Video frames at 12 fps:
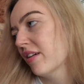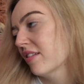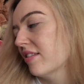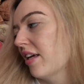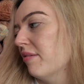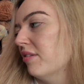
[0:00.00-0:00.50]

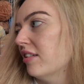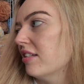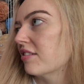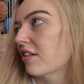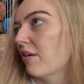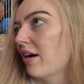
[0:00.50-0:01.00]
because they will
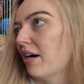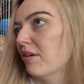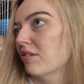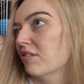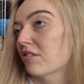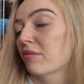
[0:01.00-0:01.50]
need to go
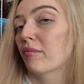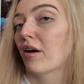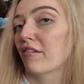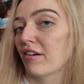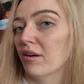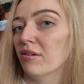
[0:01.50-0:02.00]
out
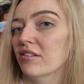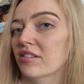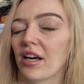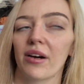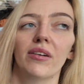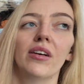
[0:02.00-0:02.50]
tomorrow.
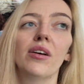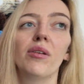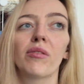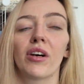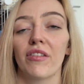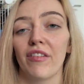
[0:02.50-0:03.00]
So
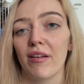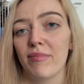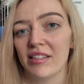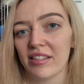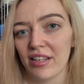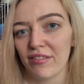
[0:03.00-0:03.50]
we've got a very
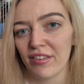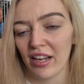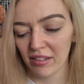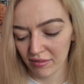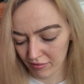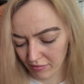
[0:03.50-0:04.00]
busy
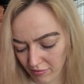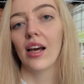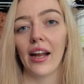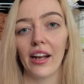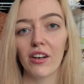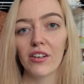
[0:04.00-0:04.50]
evening.
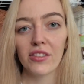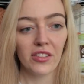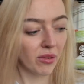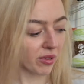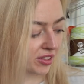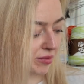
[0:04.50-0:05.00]
And I
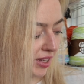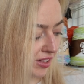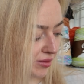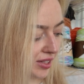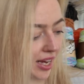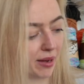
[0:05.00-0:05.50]
also want to
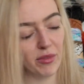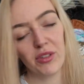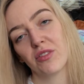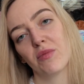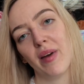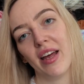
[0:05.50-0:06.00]
make some time
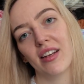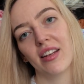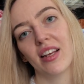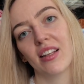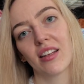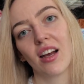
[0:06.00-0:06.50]
to
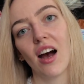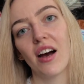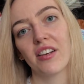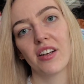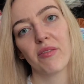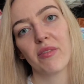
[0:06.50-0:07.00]
spend in the
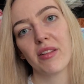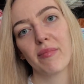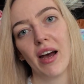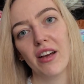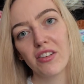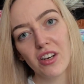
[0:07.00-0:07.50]
garden with
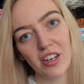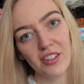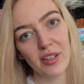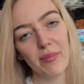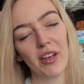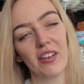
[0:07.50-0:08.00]
my
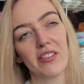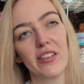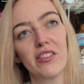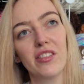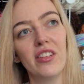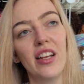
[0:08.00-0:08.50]
daughter because
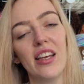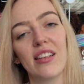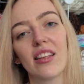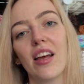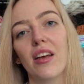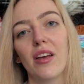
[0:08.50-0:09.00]
the sun
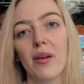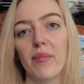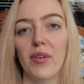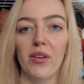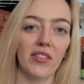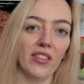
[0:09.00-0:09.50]
is
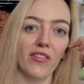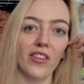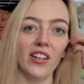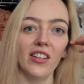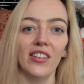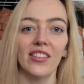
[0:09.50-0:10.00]

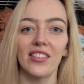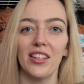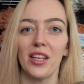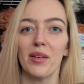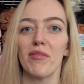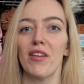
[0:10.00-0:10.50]
beautiful.
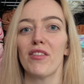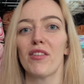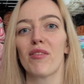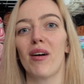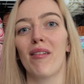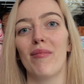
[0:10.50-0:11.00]
Sneak
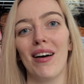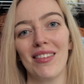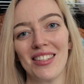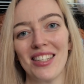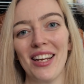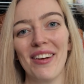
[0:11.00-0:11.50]
preview of what I'm
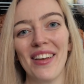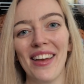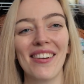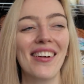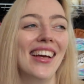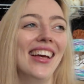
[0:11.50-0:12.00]
about to show
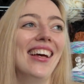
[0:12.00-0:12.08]
you.